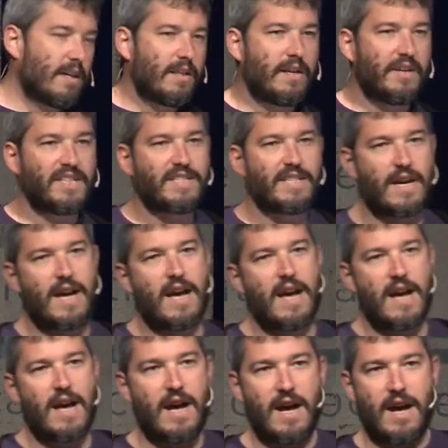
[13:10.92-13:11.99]
There
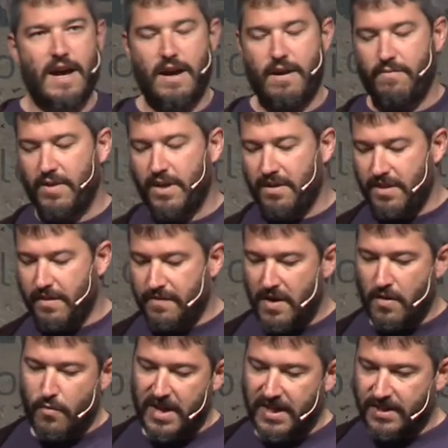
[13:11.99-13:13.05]
are
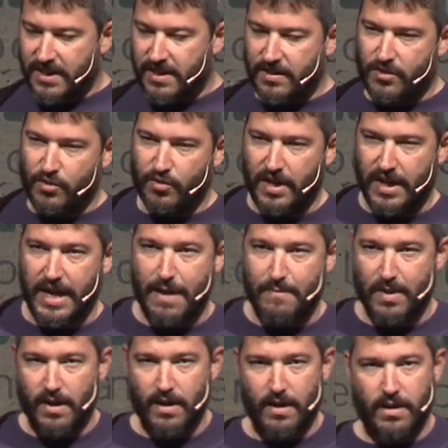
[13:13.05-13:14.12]
different ways to
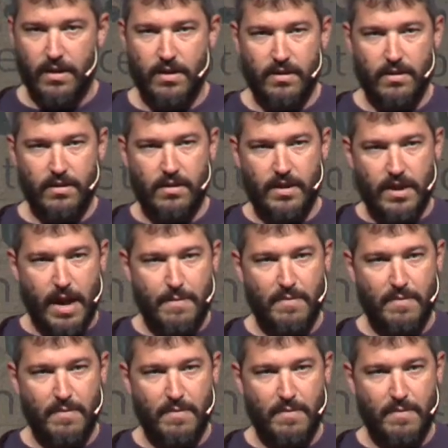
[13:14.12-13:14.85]
decouple the